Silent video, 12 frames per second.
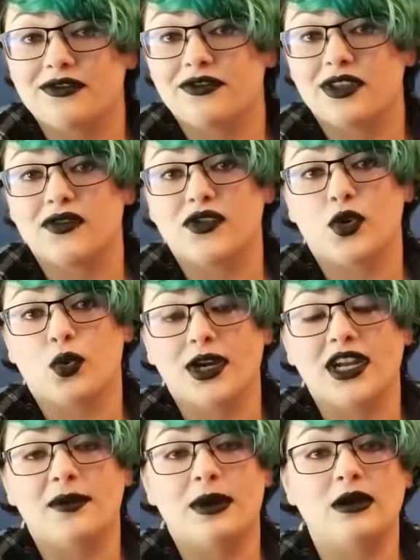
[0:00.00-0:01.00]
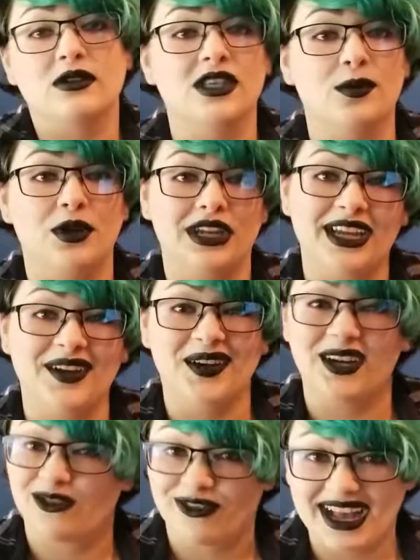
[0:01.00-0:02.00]
if you're worried about someone hearing
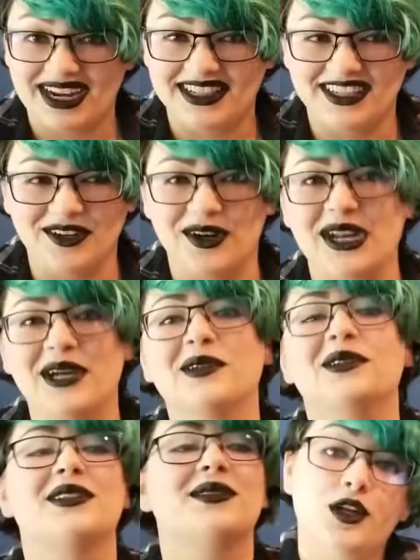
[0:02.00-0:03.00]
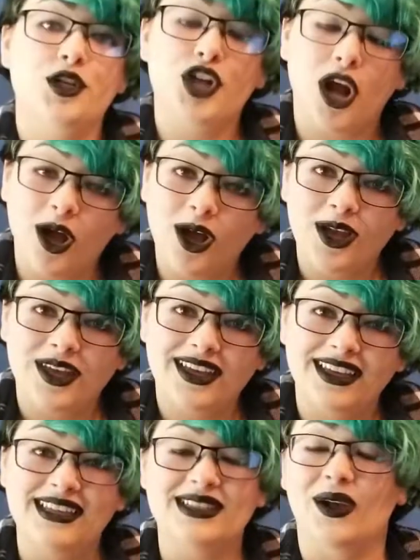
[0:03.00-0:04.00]
it rattling around. Chalk
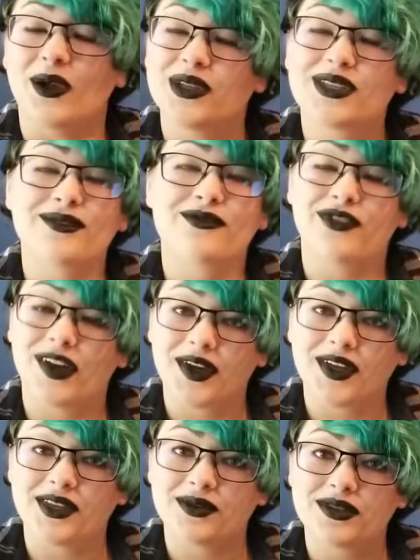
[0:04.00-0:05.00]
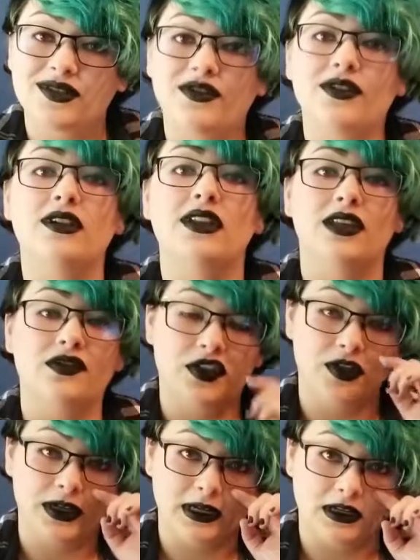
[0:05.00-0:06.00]
is also very useful if
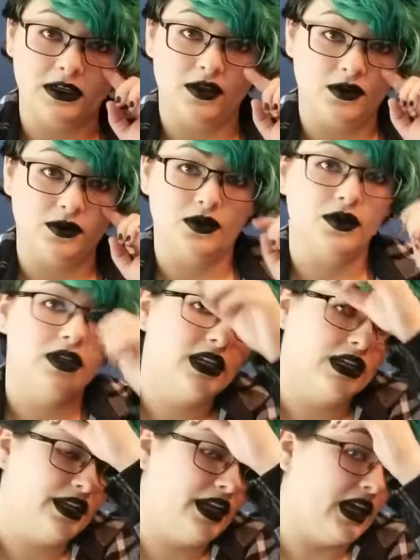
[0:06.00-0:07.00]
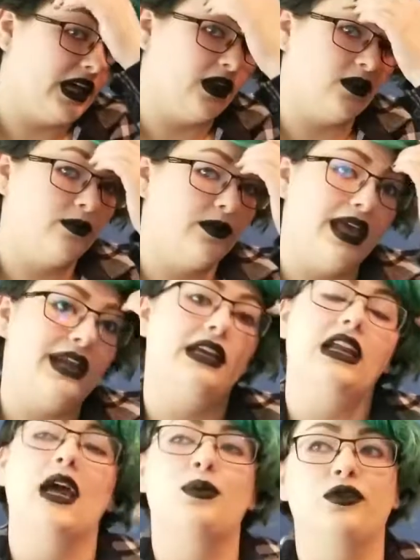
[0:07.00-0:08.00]
you're into any
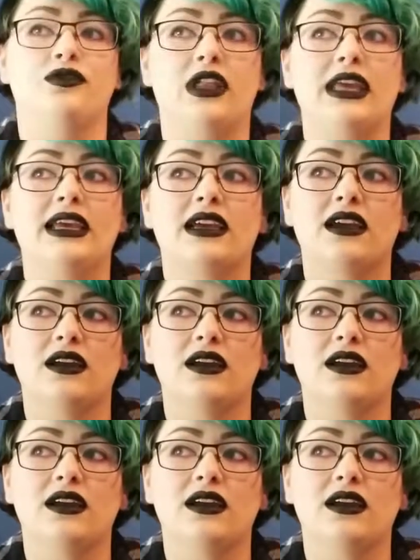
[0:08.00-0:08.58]
type of like